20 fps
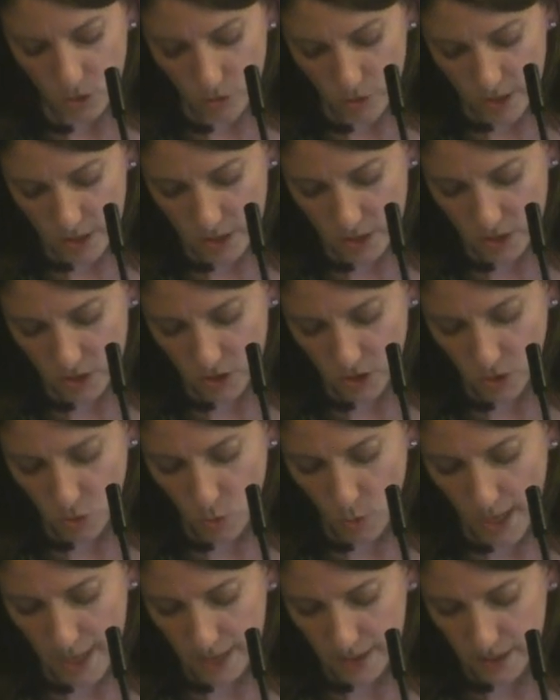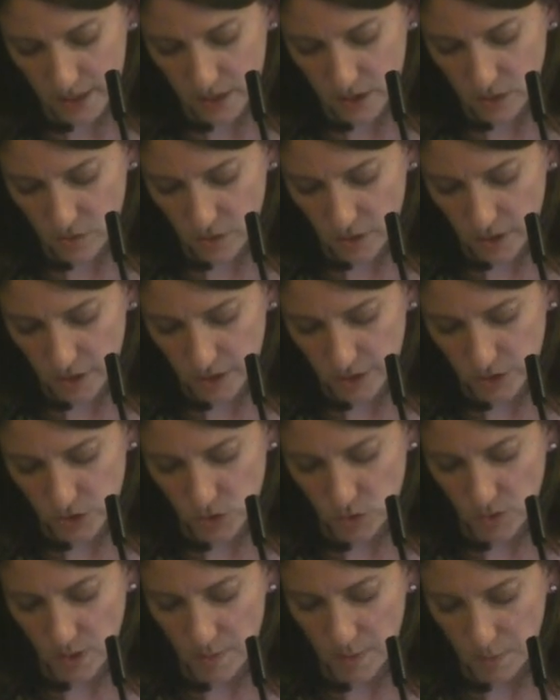Chris stood quietly at the grill,
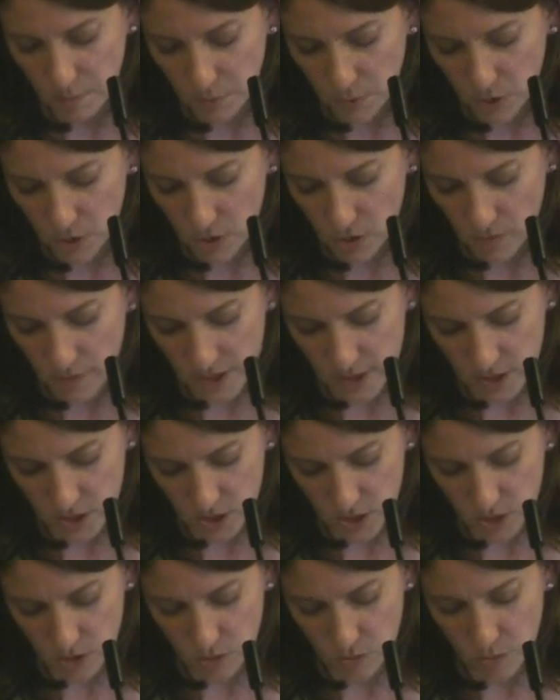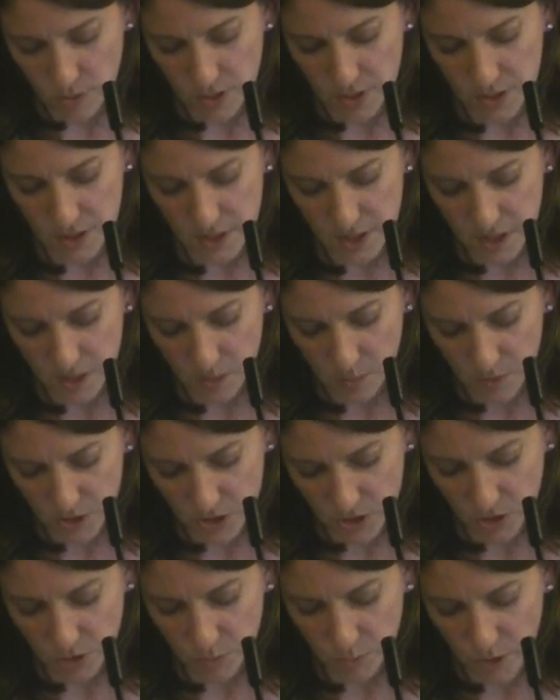scraping burger residue with a steel
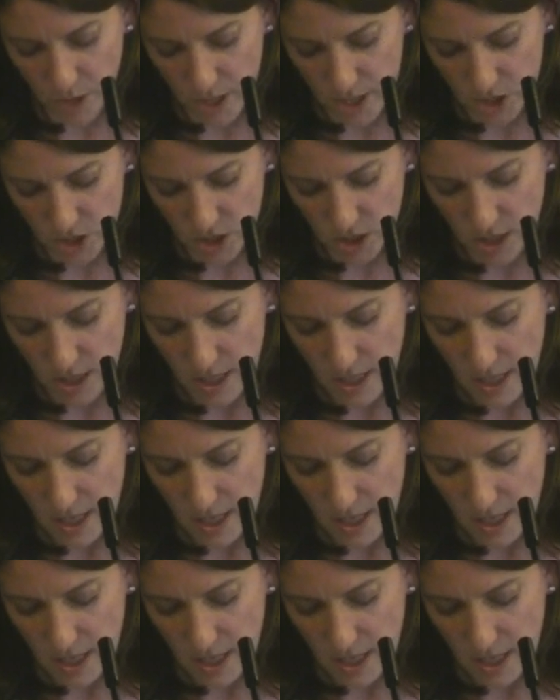bristled brush,